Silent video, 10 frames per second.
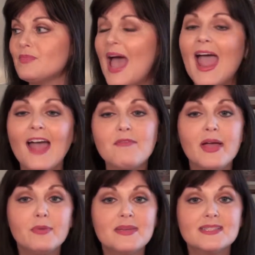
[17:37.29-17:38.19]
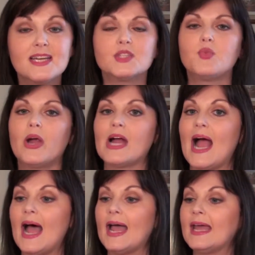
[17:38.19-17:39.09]
I have my own business where
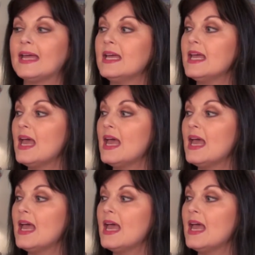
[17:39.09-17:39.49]
I